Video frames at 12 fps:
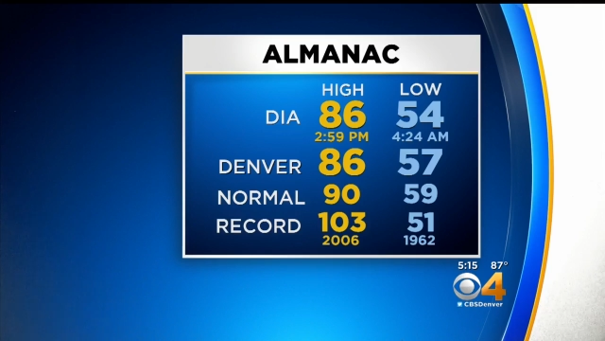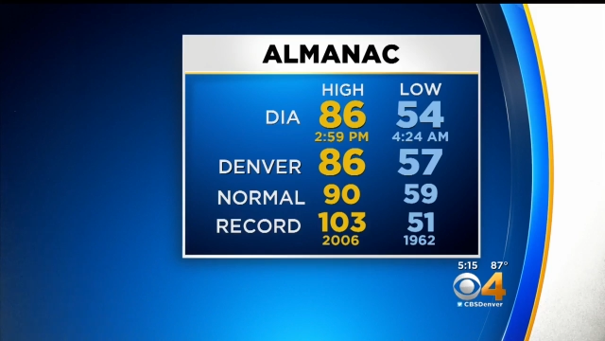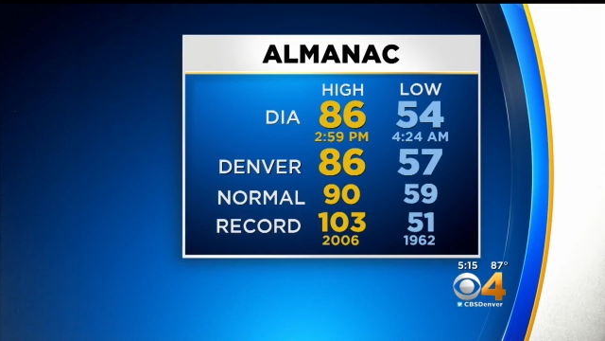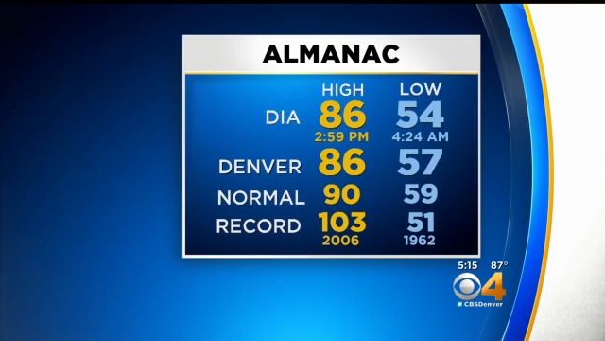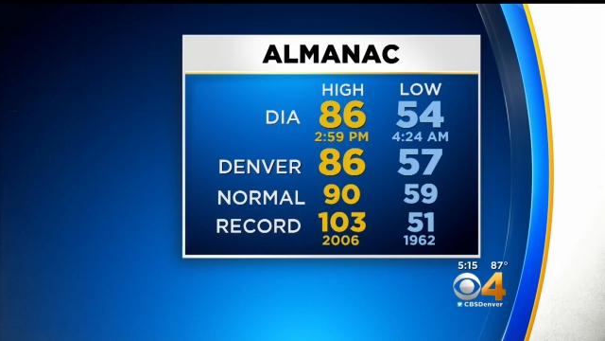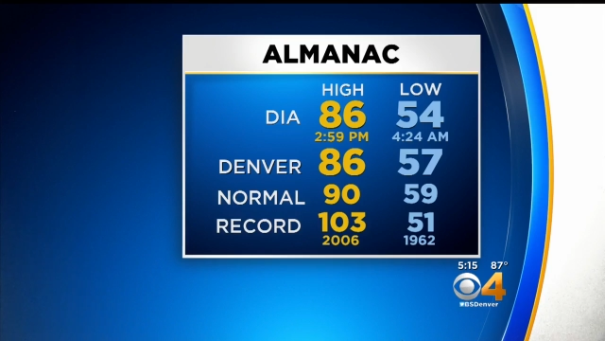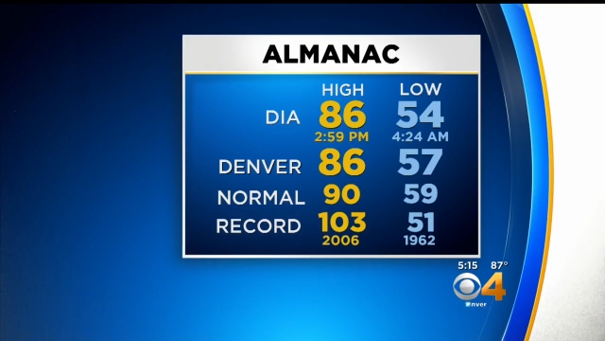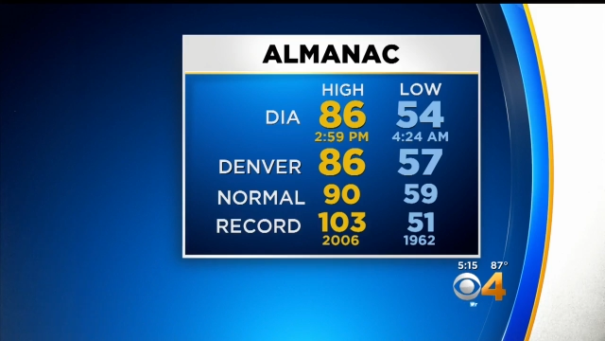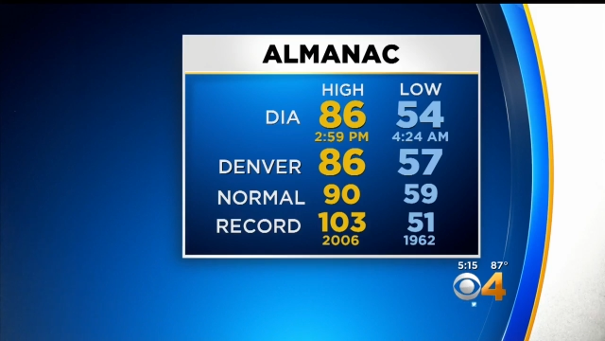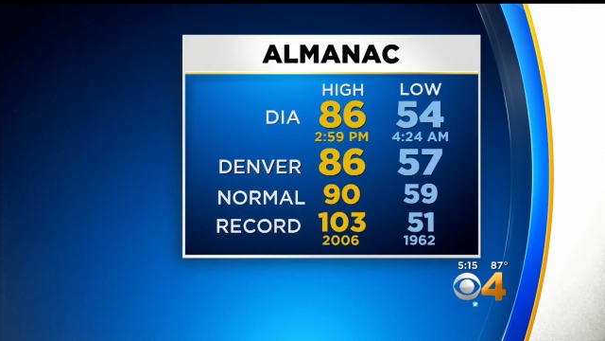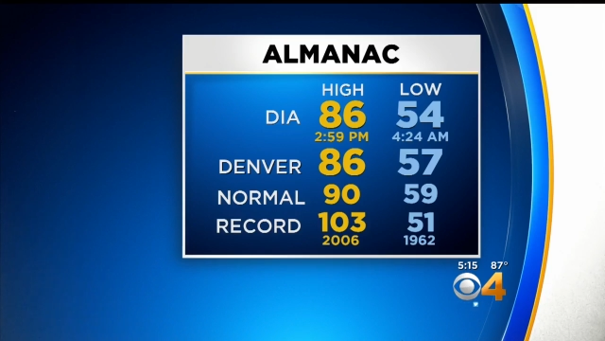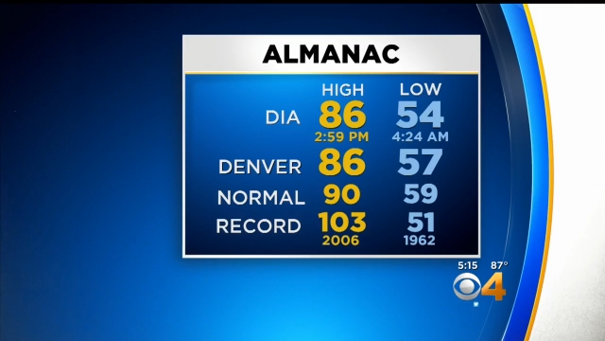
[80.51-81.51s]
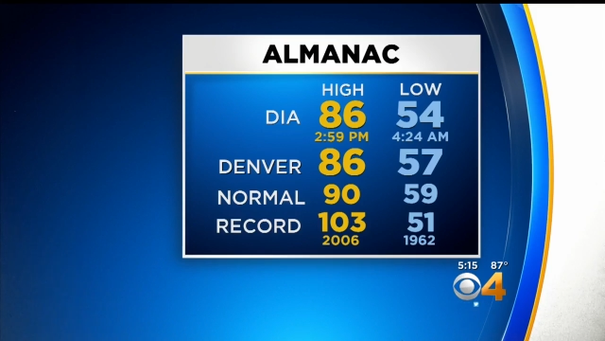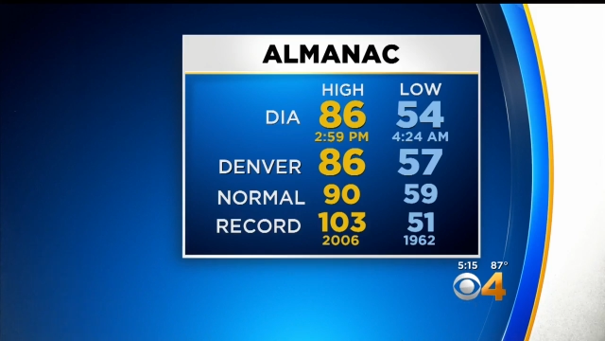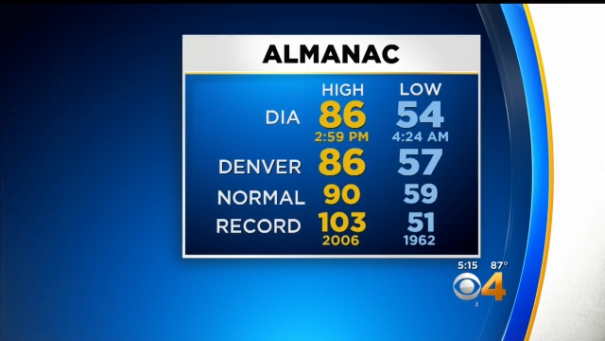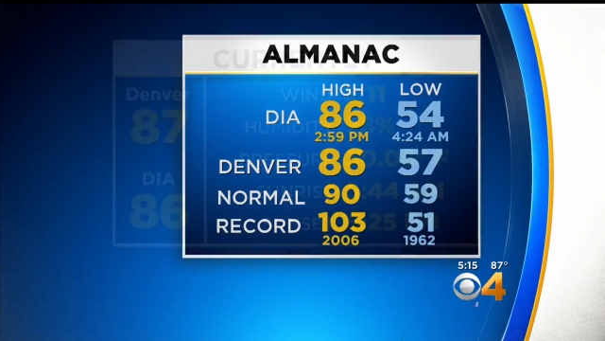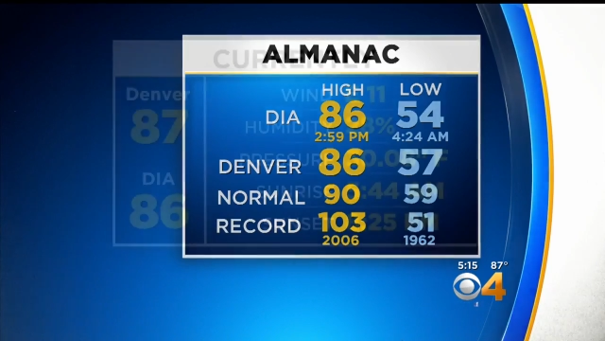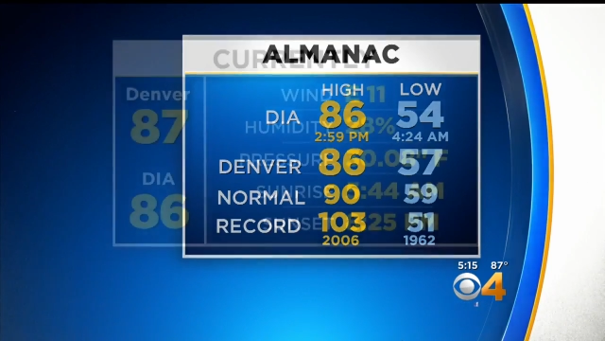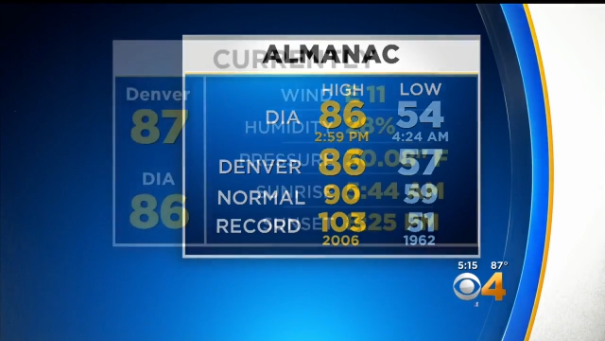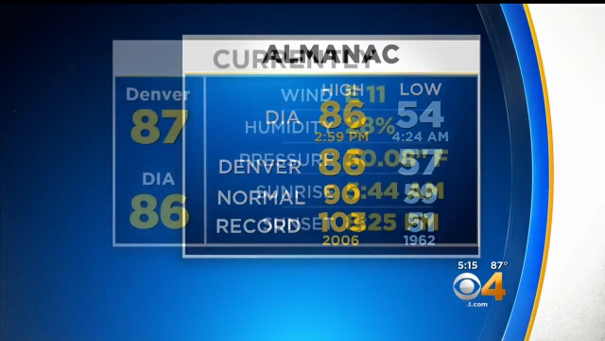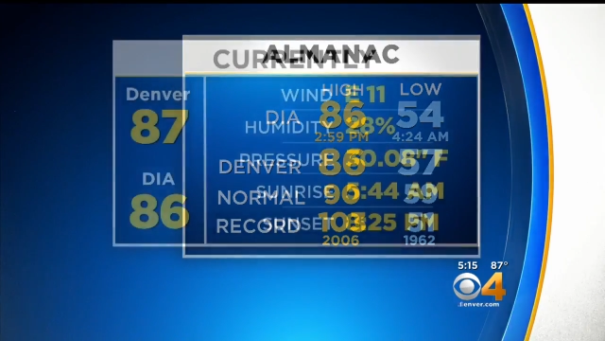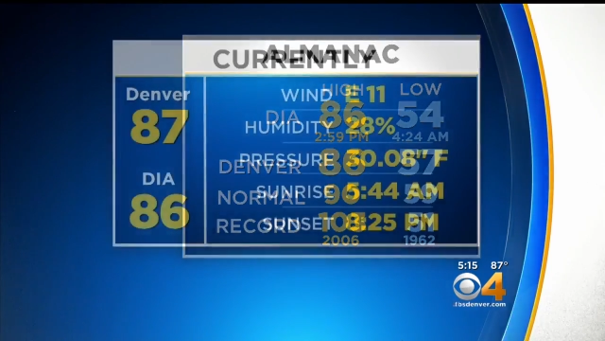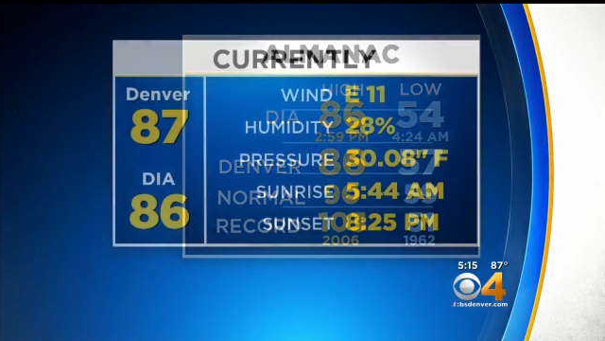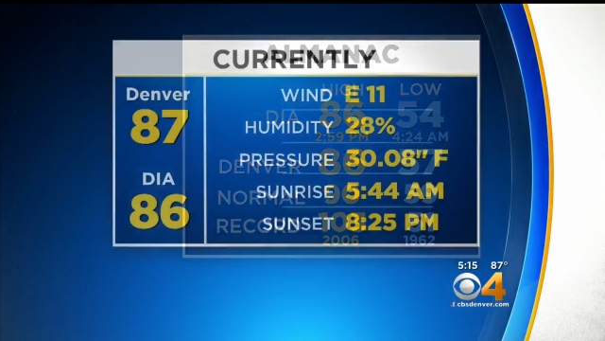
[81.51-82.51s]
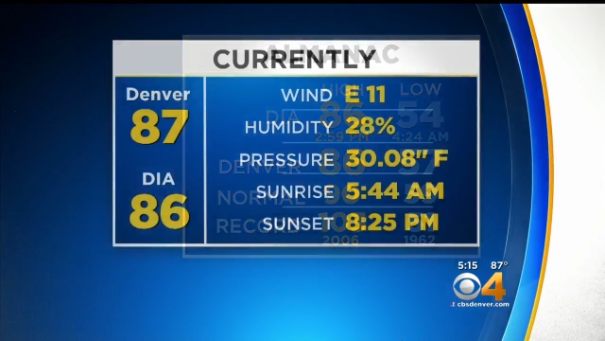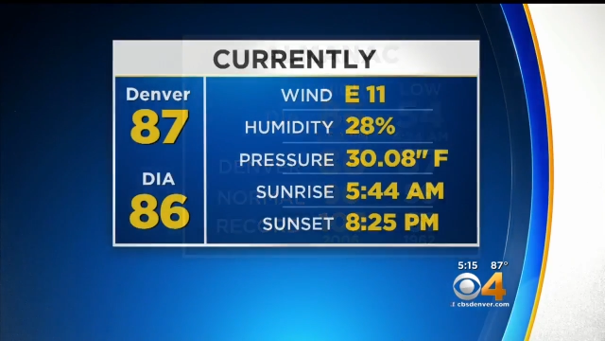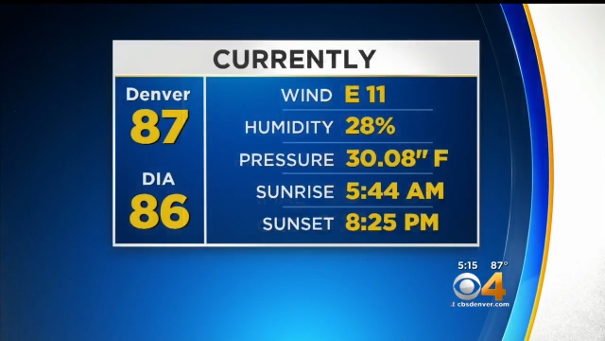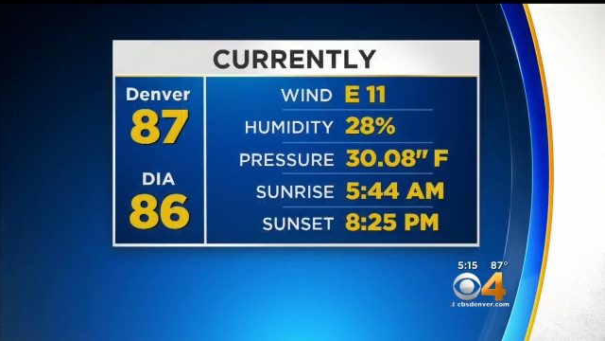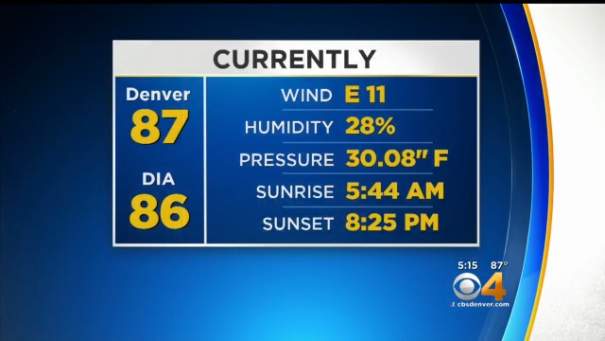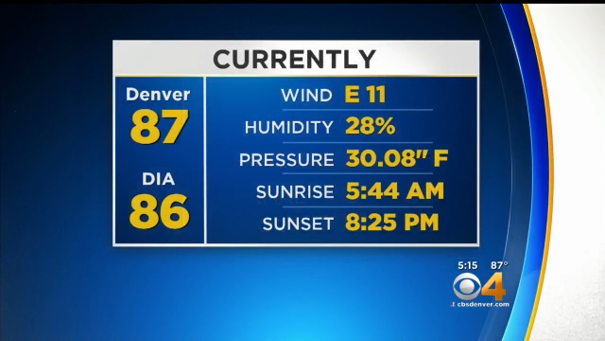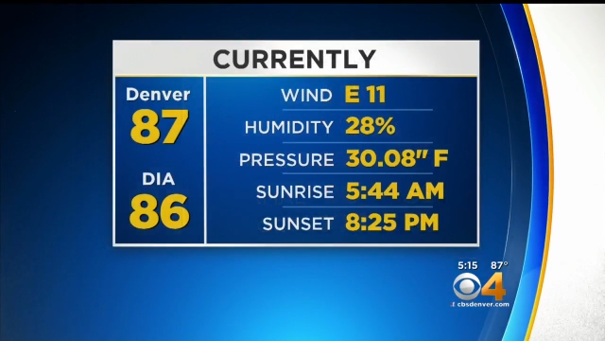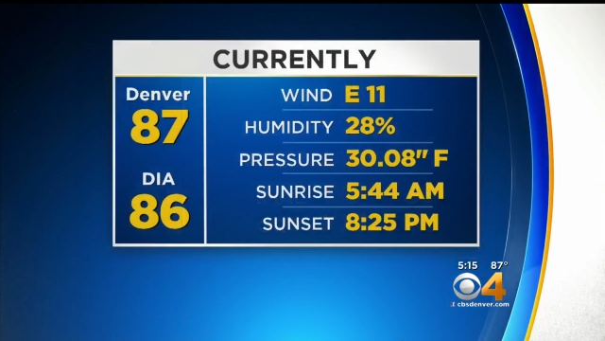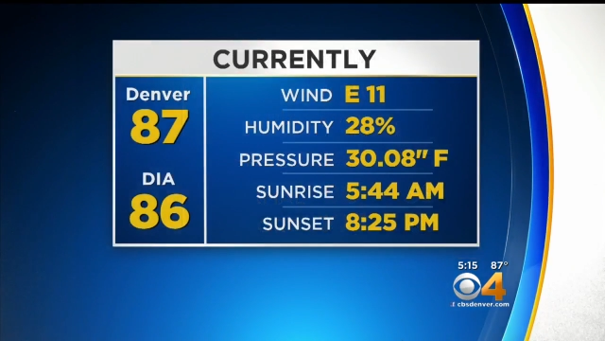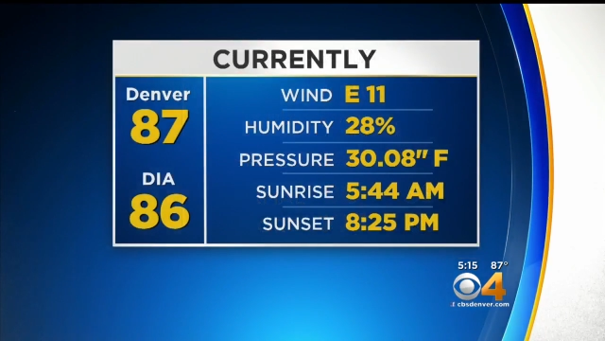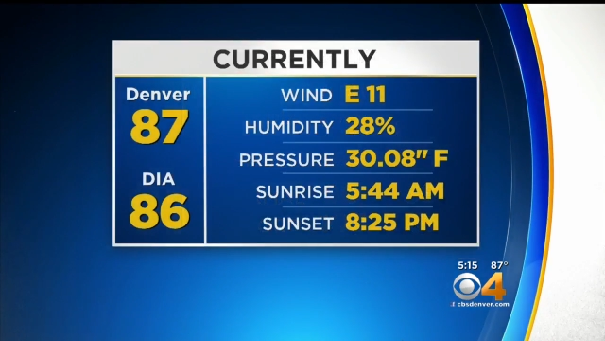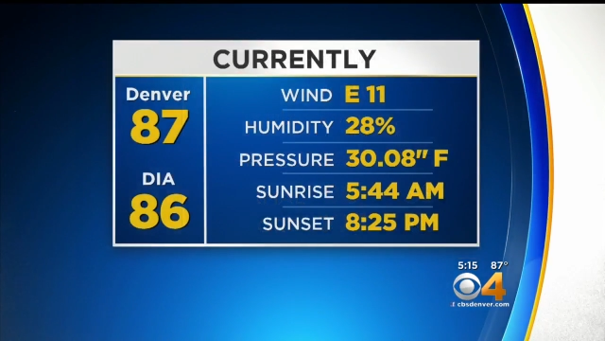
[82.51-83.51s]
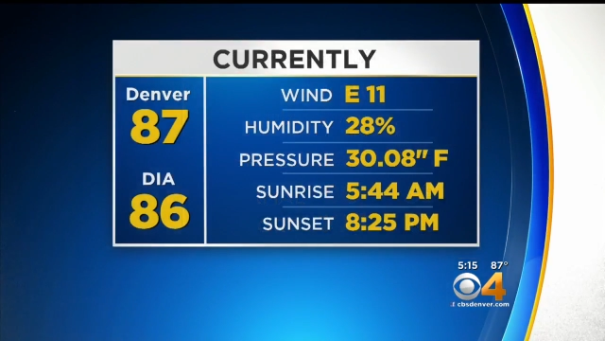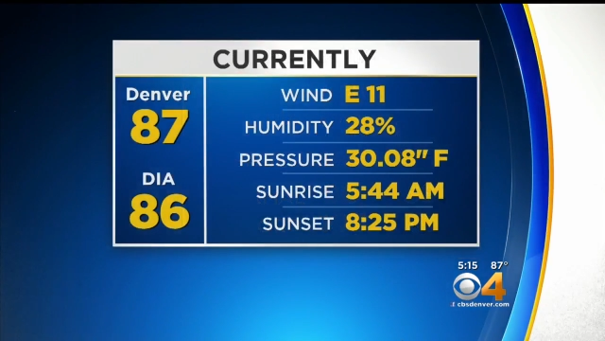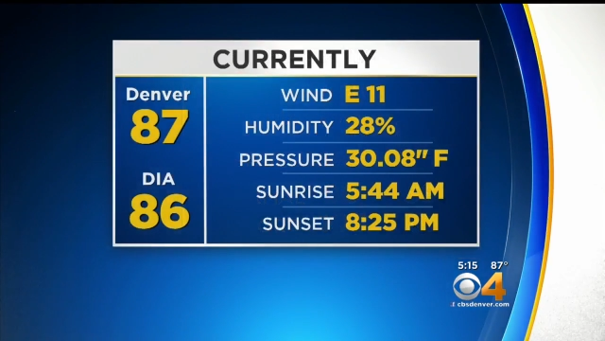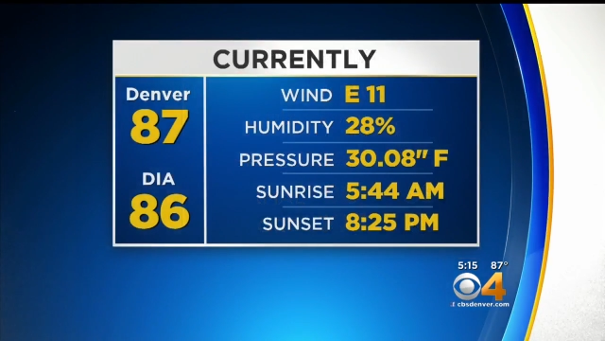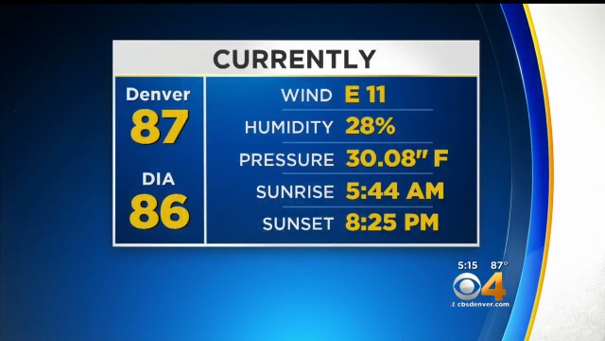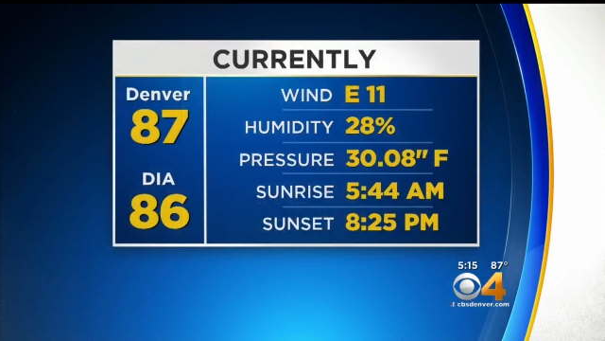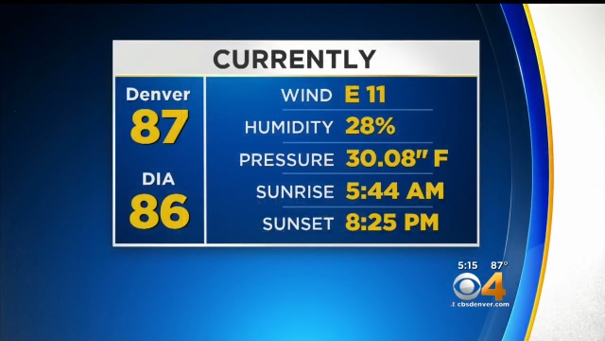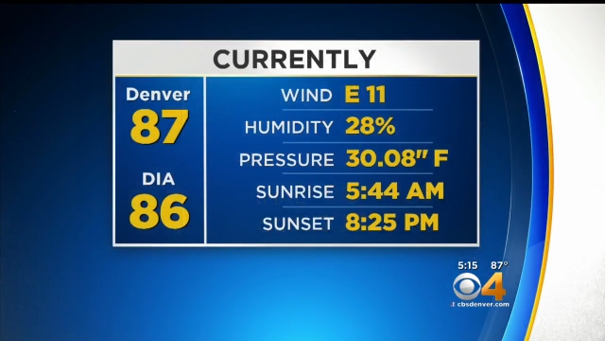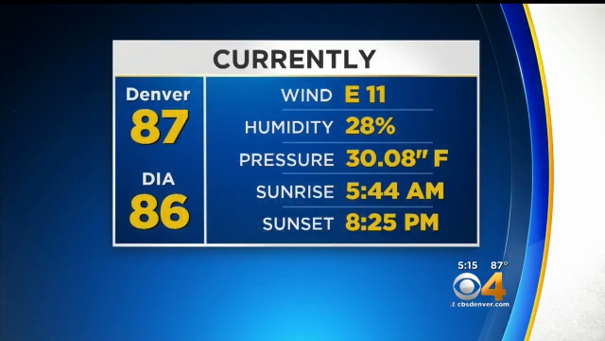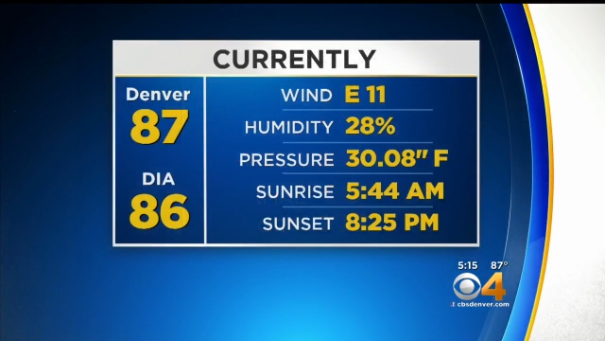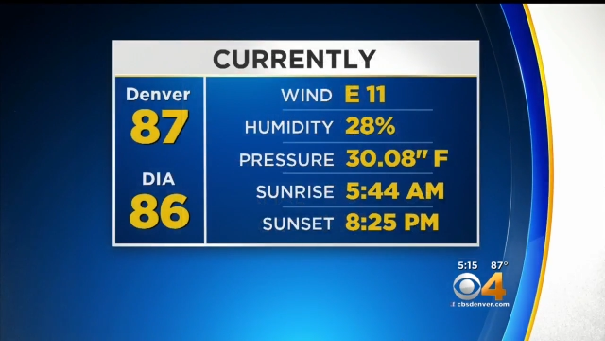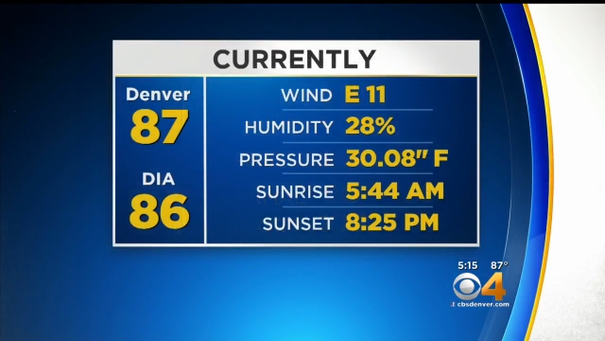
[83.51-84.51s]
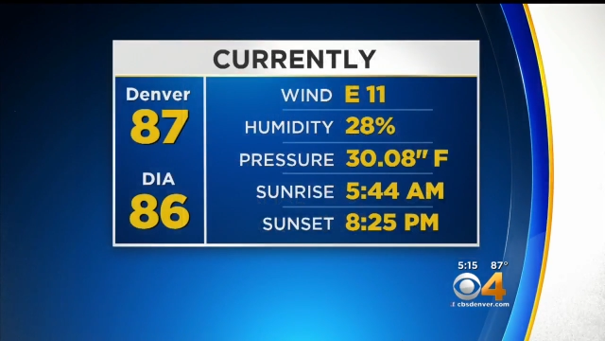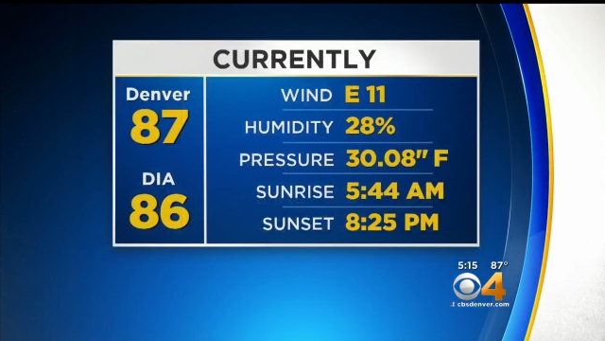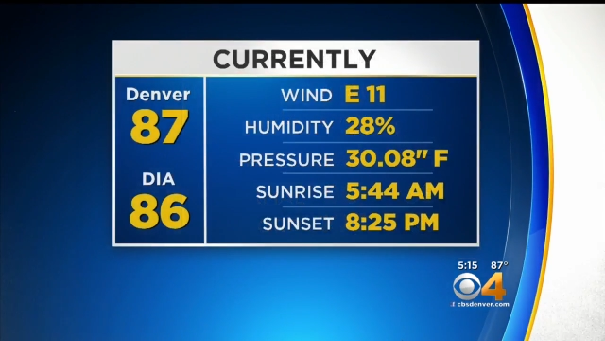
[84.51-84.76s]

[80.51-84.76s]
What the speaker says: (no speaker visible)